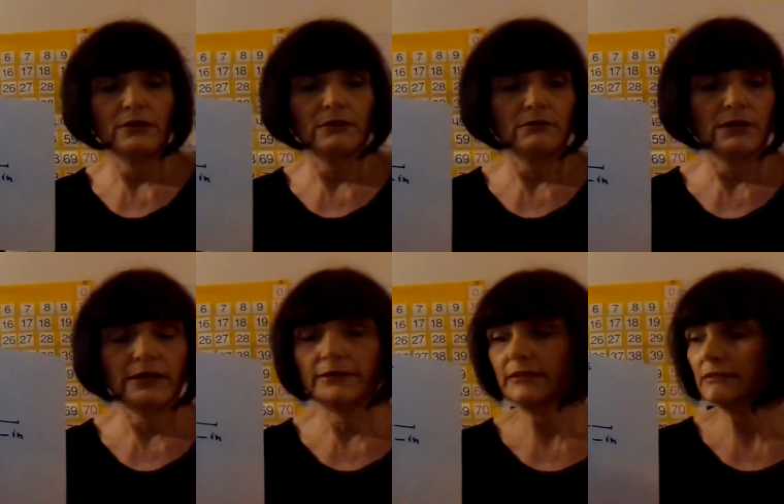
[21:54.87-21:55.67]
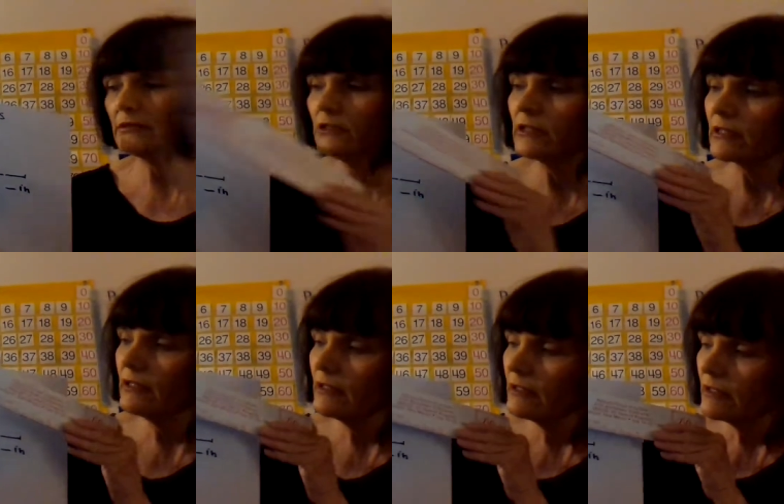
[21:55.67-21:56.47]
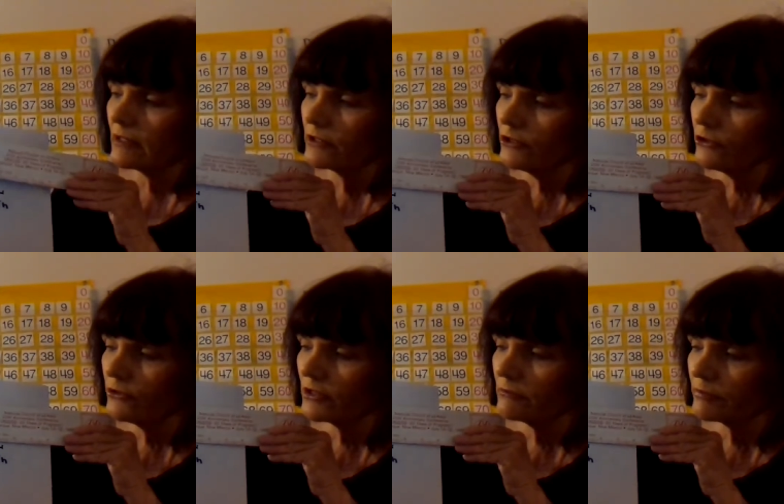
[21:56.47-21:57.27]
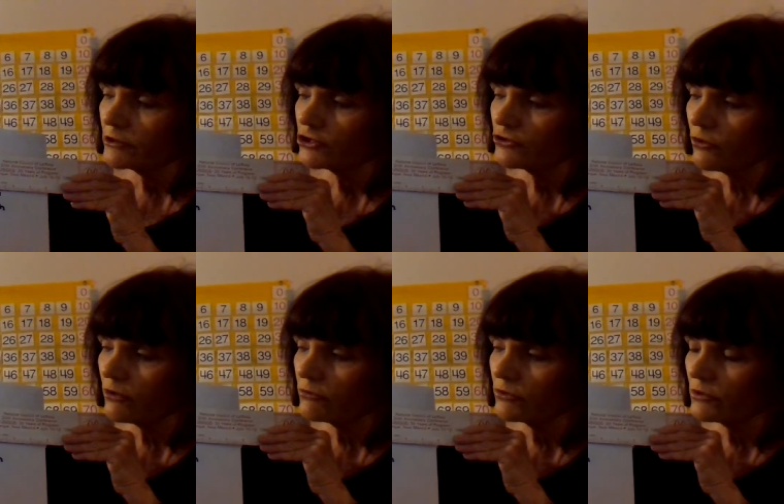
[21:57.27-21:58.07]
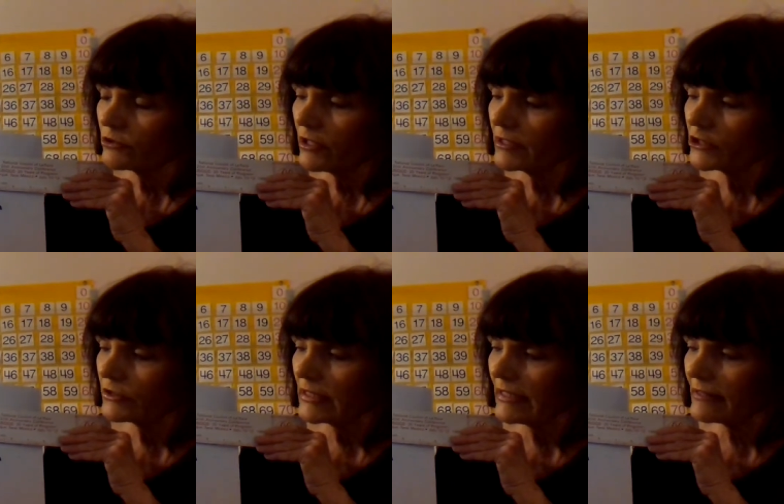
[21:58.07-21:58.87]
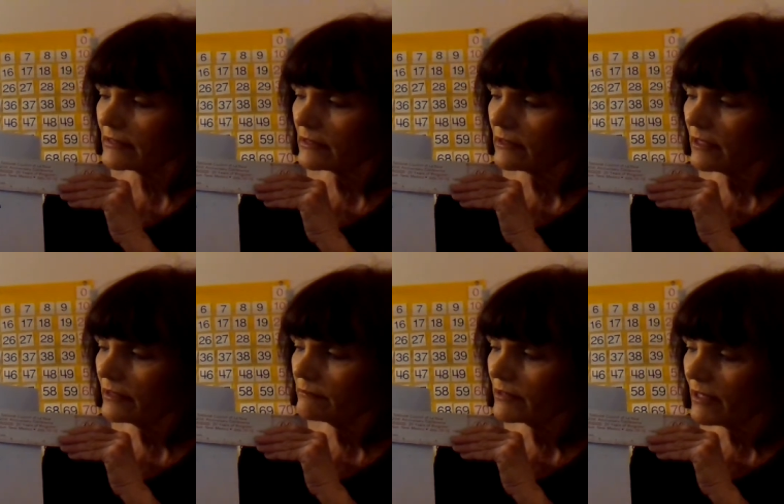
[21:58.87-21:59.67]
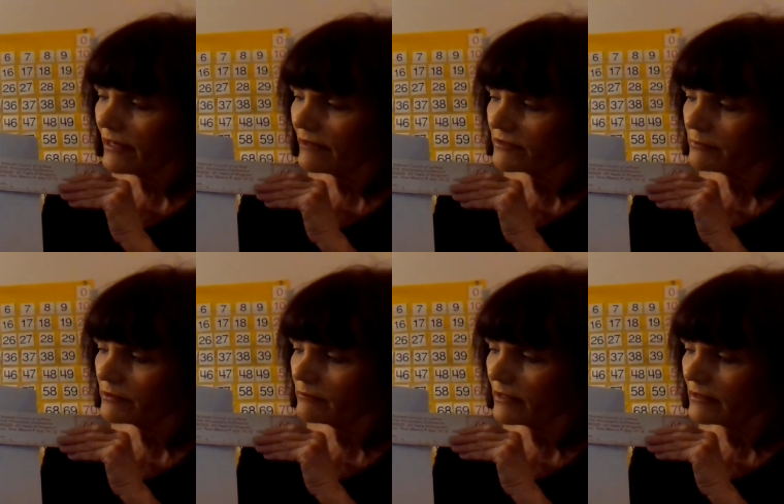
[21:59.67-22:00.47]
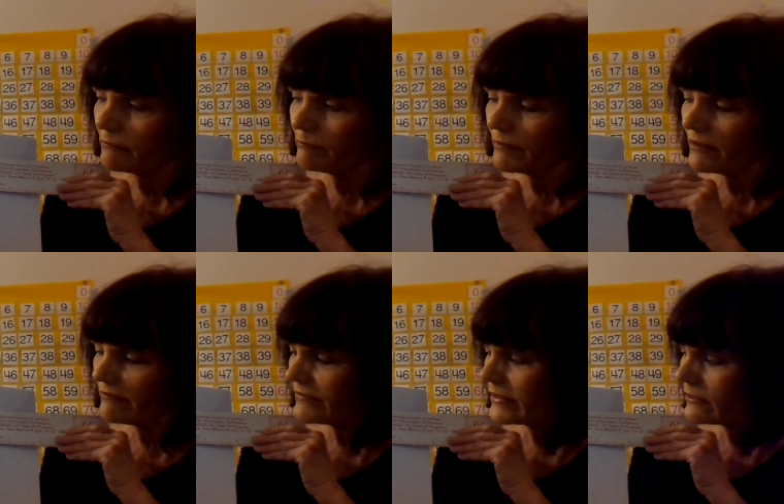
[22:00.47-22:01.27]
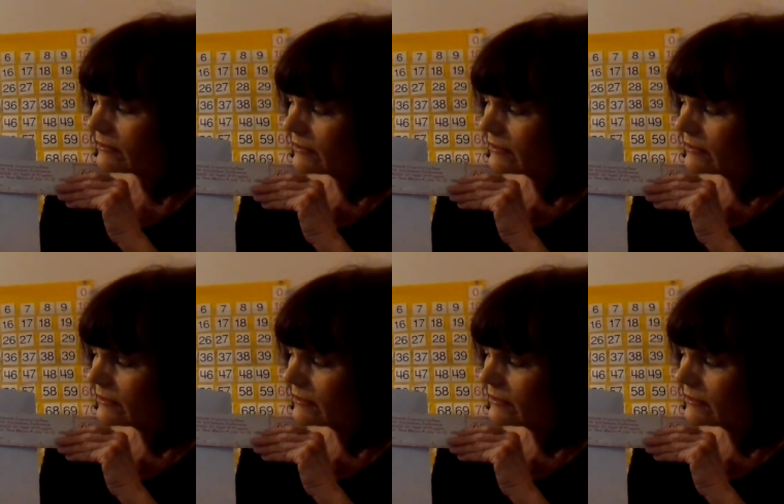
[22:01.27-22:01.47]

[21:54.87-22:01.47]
All right, let's look. You can put your ruler underneath the line, but I have to put mine above there.